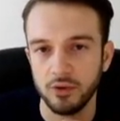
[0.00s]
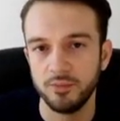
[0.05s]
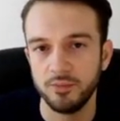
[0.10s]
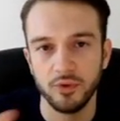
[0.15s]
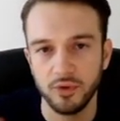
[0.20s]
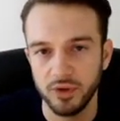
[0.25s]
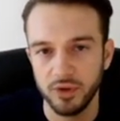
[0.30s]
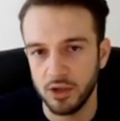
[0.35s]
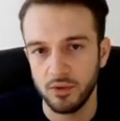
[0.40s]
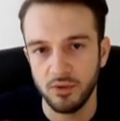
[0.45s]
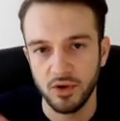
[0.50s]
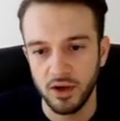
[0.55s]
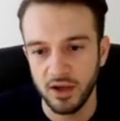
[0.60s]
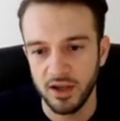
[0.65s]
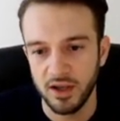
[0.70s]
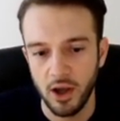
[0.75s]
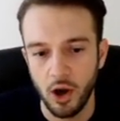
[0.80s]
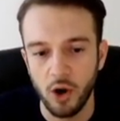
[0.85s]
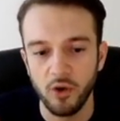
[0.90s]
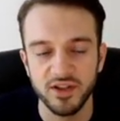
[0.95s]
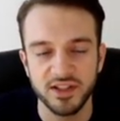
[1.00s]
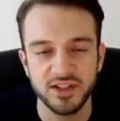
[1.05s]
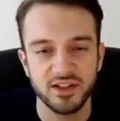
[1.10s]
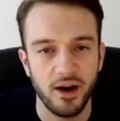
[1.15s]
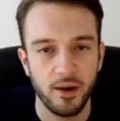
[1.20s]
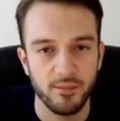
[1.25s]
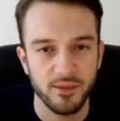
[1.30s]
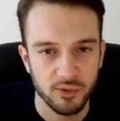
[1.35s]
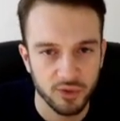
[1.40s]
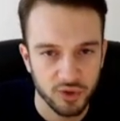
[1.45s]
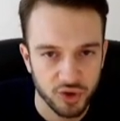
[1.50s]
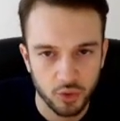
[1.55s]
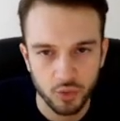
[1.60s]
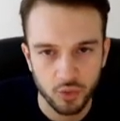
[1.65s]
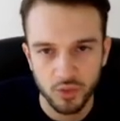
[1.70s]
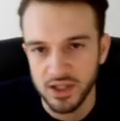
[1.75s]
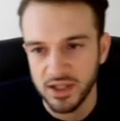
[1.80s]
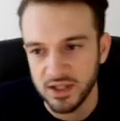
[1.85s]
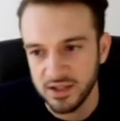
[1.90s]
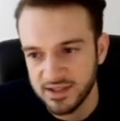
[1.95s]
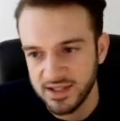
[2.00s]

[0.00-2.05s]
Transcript: but you know, over time you will tweak and